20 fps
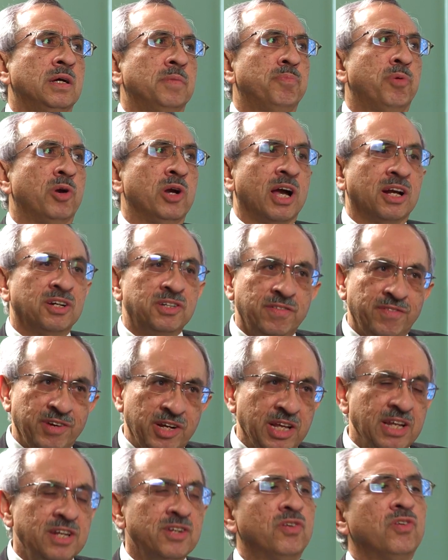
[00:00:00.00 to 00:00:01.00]

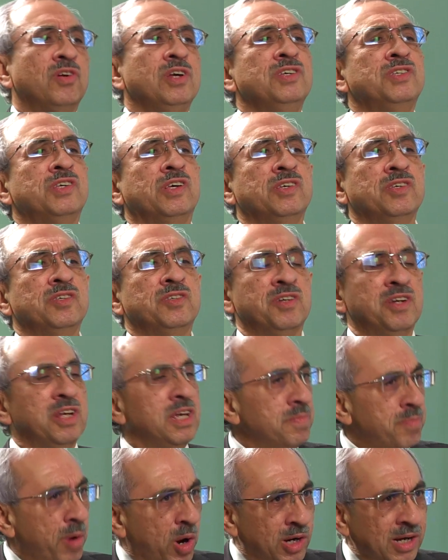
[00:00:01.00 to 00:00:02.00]
productivity increases,
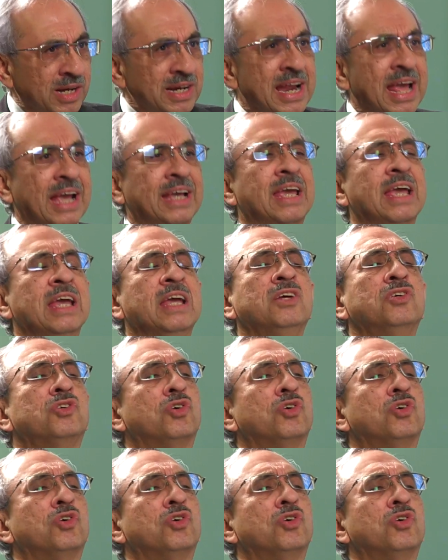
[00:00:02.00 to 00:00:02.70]
debottlenecking.